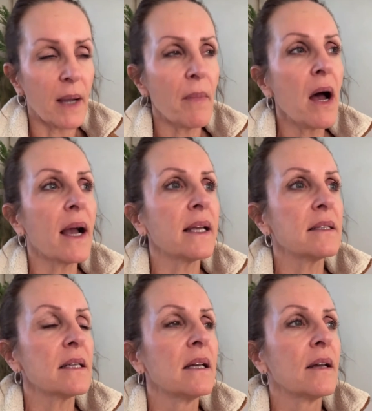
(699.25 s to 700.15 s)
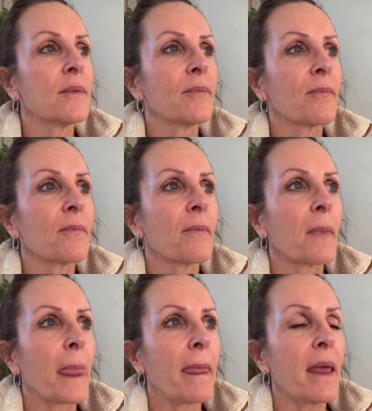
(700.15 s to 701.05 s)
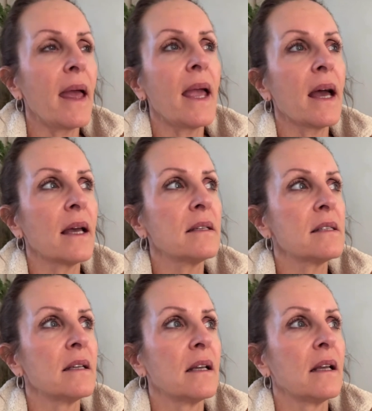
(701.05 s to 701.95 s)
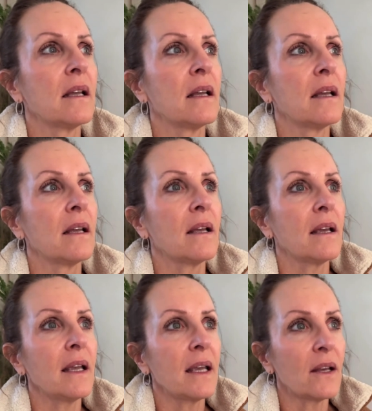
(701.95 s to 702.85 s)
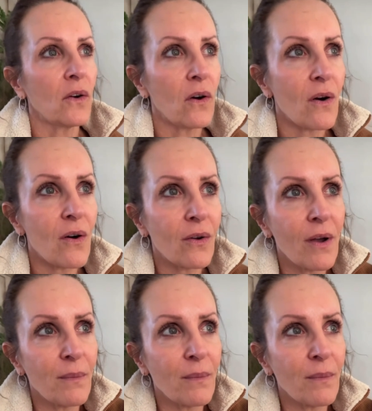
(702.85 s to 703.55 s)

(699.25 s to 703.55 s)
And it all comes back to God and it